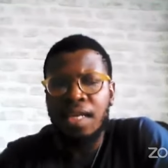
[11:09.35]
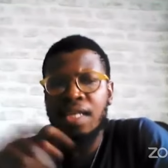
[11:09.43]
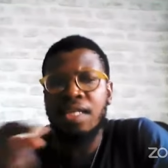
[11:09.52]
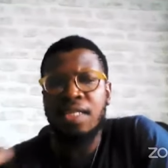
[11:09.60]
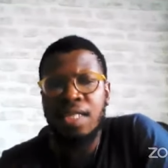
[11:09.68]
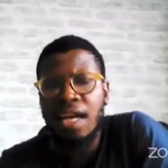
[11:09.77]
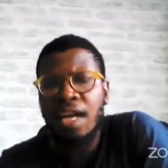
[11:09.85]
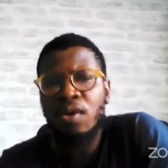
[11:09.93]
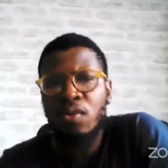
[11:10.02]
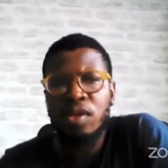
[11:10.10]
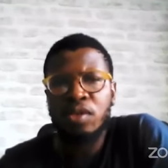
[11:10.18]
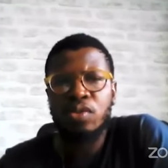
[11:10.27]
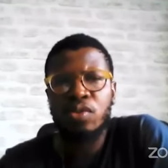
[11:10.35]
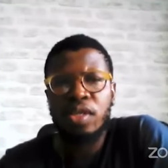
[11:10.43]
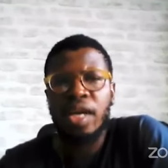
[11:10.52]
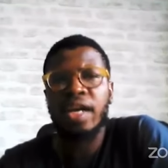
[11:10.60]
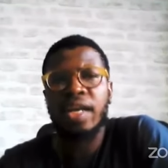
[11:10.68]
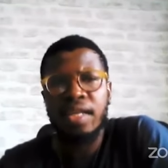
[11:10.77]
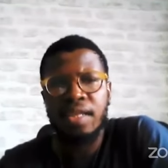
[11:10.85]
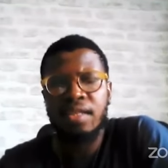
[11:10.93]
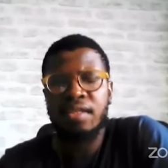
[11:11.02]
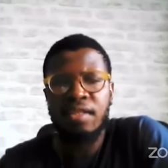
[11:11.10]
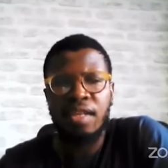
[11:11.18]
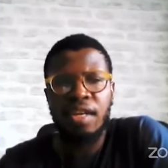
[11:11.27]
Israel wants to target
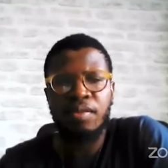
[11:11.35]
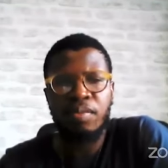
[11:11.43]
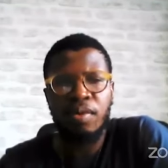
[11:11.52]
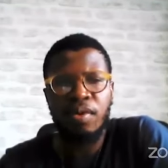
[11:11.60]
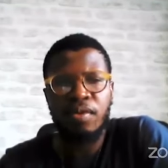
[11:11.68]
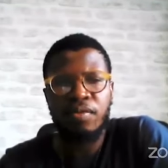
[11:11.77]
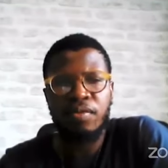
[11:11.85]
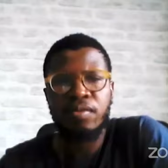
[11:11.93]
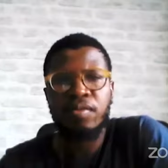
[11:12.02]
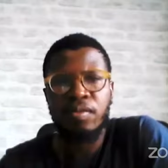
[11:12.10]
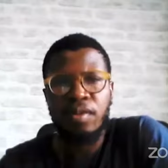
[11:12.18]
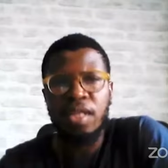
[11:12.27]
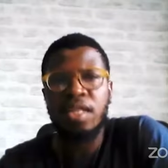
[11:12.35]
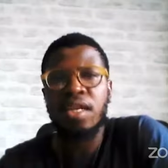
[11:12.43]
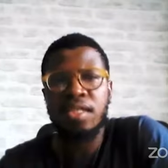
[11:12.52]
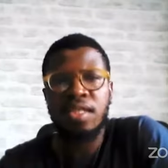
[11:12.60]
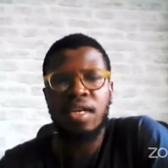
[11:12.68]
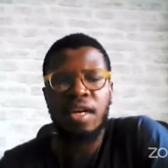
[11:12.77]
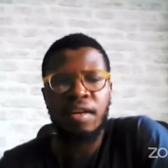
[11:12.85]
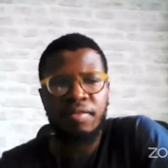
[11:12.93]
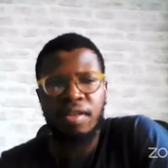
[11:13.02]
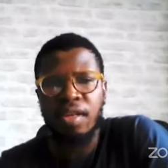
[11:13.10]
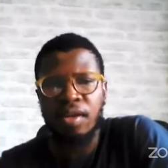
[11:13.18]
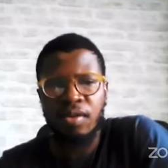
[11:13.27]
this type of leaders in the
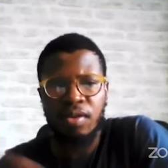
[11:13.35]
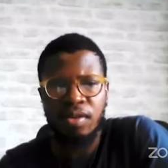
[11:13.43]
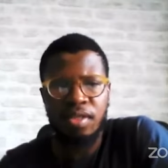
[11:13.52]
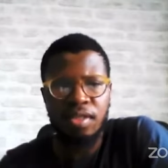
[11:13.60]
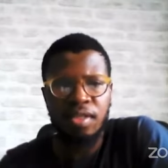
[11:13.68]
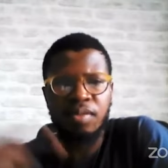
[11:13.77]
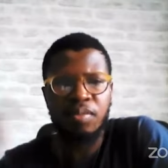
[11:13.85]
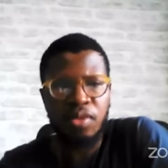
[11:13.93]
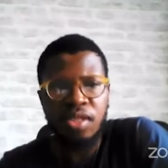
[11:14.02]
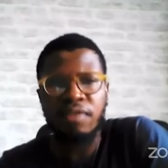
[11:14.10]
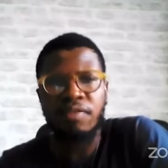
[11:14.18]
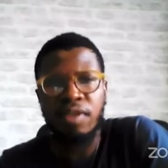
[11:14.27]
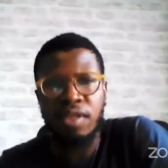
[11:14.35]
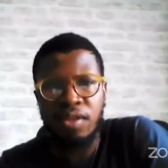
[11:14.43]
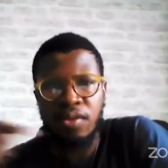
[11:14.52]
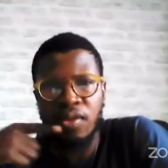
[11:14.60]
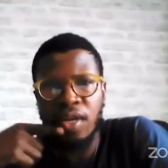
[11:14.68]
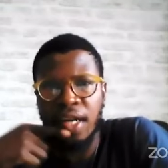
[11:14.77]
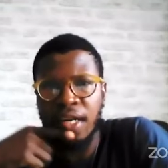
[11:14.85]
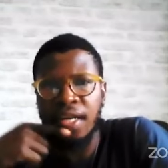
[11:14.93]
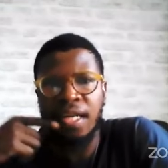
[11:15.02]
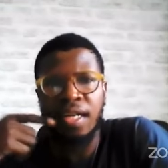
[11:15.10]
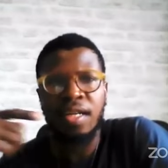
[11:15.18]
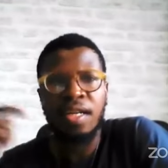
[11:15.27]
African continent, Museveni in
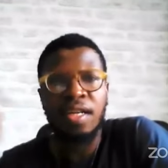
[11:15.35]
Uganda,